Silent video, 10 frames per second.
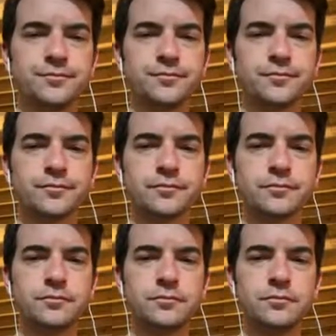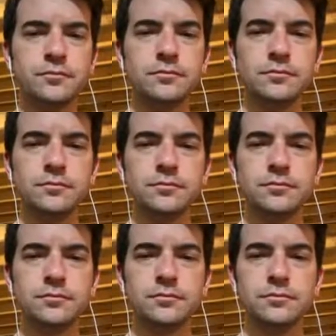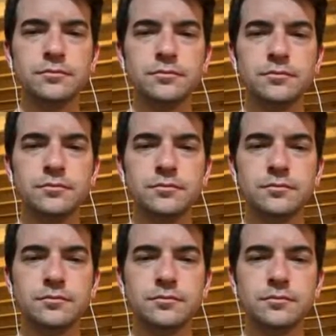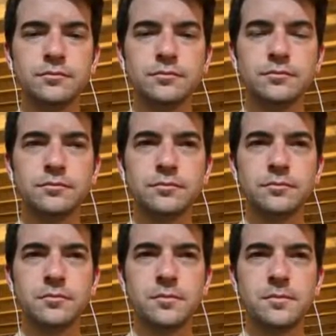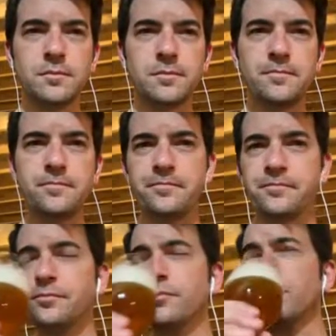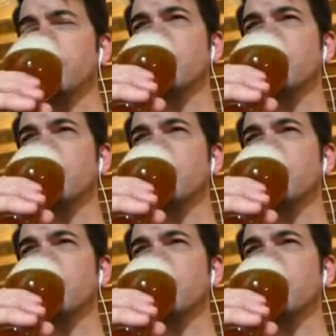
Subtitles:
(silent)